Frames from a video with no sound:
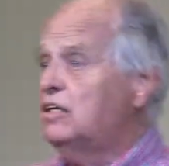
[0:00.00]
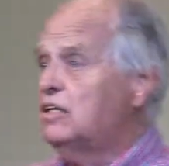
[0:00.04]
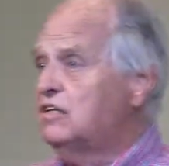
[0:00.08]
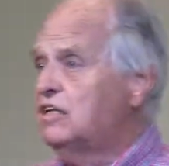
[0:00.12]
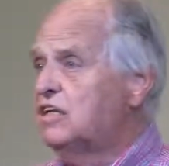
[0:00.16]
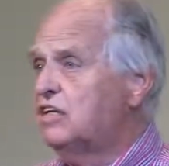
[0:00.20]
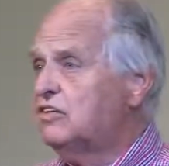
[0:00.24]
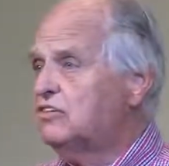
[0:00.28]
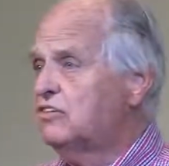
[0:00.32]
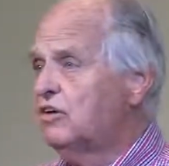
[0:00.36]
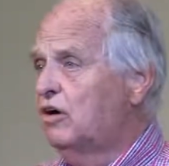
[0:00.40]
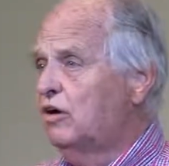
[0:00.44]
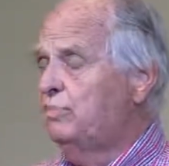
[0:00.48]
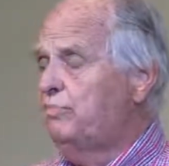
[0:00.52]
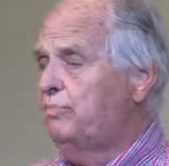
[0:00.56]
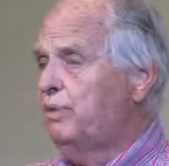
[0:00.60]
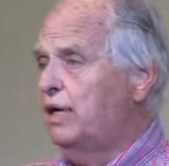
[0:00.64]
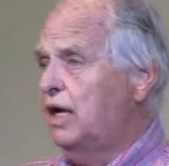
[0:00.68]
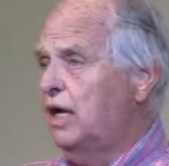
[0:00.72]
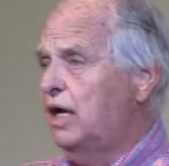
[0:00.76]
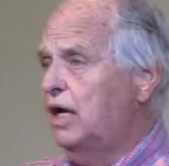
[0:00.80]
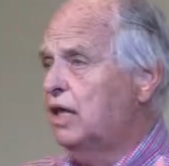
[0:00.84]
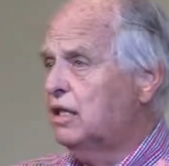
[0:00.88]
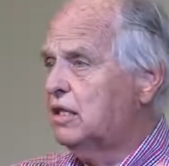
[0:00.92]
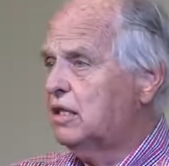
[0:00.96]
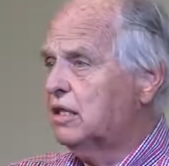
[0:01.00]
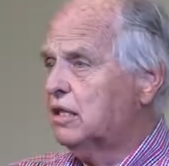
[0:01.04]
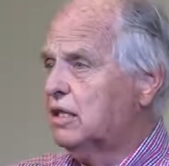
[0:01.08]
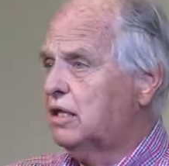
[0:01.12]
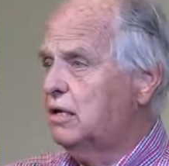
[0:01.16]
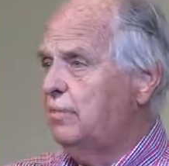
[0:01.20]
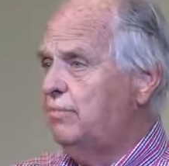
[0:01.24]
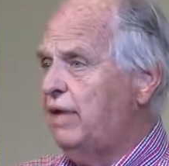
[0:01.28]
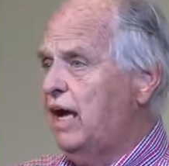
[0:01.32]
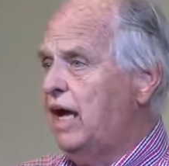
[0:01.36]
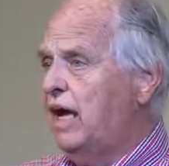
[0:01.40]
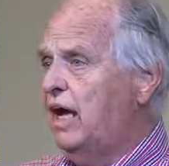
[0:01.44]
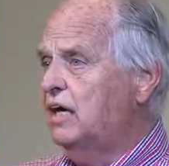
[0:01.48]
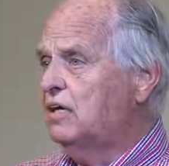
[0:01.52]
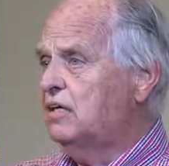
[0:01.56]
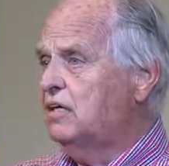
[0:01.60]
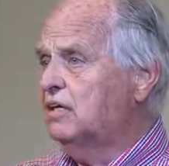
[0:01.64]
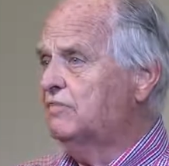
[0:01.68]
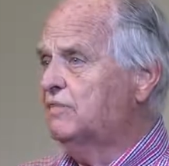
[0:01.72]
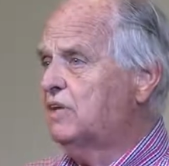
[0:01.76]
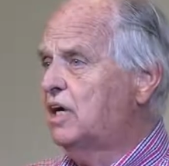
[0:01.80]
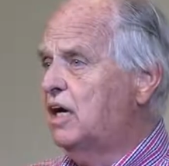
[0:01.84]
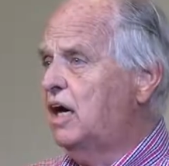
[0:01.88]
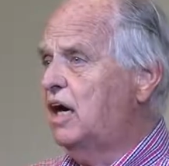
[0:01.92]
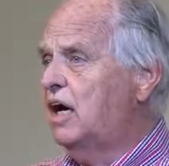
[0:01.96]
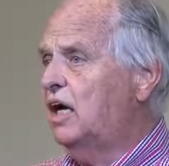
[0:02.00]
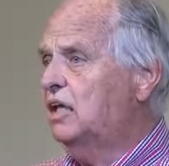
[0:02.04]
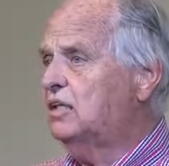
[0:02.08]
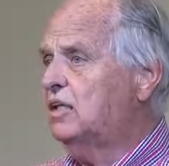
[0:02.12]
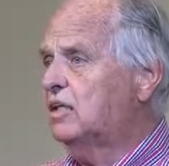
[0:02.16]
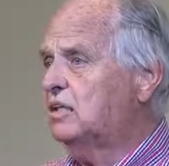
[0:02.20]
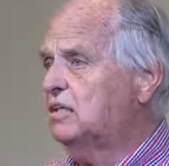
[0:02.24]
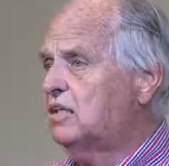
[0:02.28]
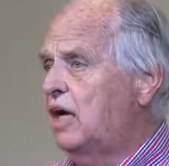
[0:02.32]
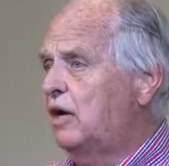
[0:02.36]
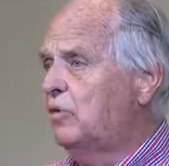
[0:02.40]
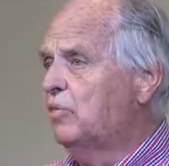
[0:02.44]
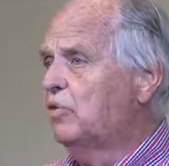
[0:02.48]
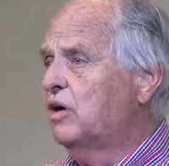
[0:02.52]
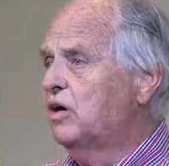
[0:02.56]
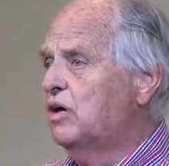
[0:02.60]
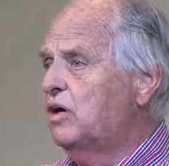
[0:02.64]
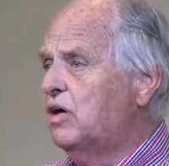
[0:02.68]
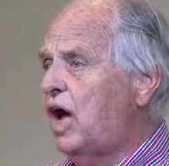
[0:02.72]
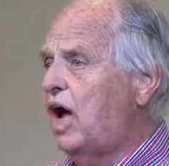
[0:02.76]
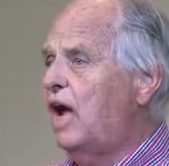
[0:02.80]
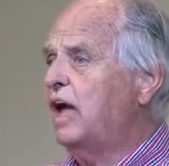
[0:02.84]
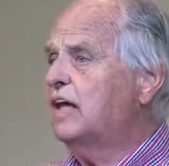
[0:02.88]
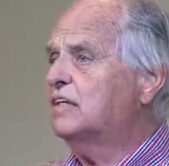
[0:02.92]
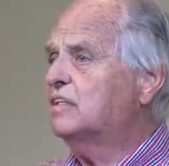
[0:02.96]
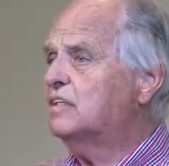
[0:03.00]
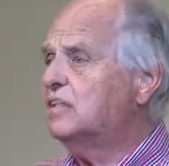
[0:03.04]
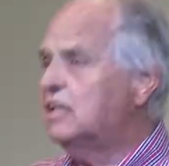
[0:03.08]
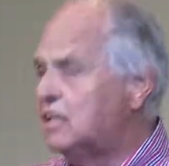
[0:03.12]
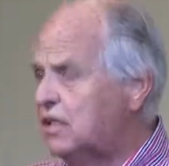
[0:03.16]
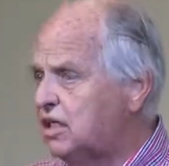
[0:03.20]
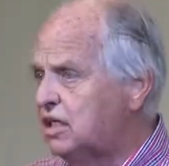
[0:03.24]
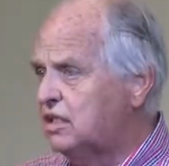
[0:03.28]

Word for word: disobeying the command of God that they were not to